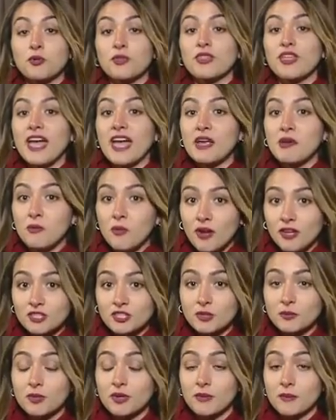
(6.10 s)
who they
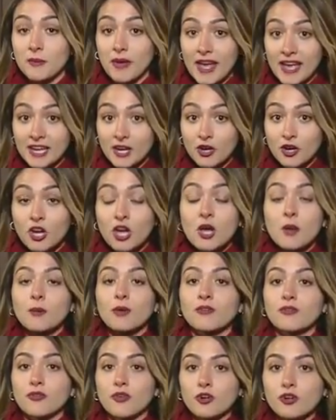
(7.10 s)
want to be mayor.
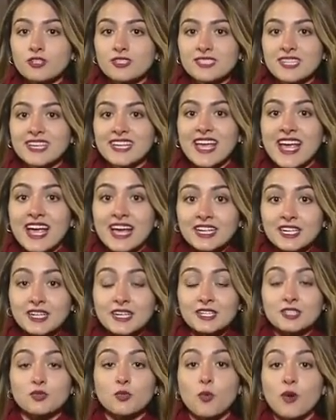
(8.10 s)
But first, the
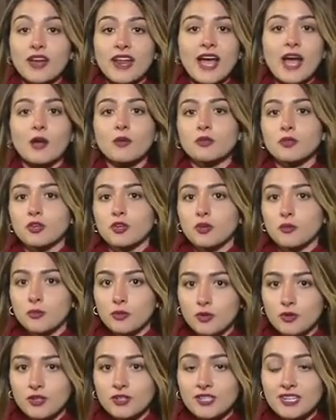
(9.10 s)
candidates went out in the
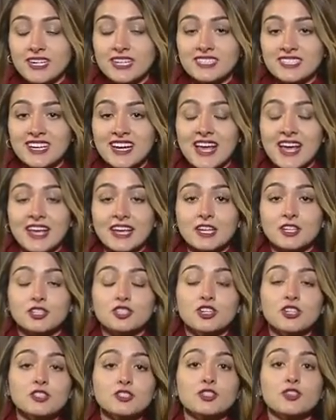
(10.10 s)
community today
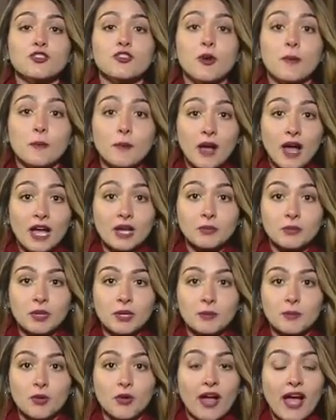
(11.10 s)
just to remind
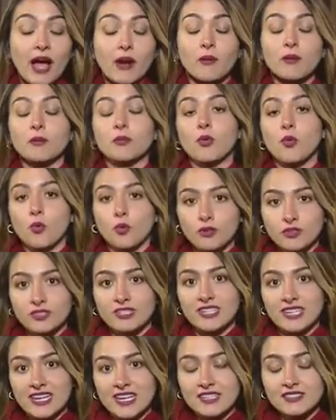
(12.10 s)
people how
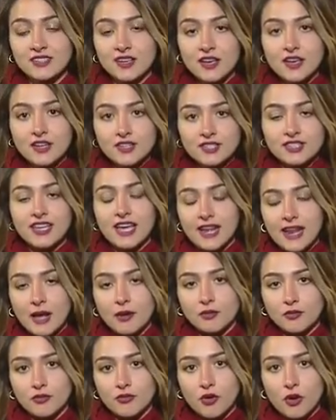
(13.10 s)
important it is to get
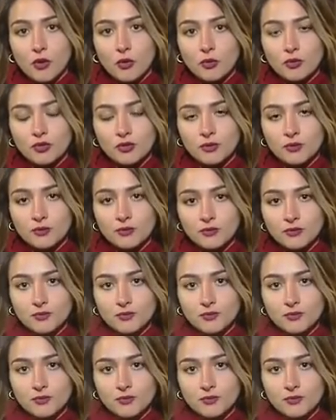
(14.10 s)
out and vote.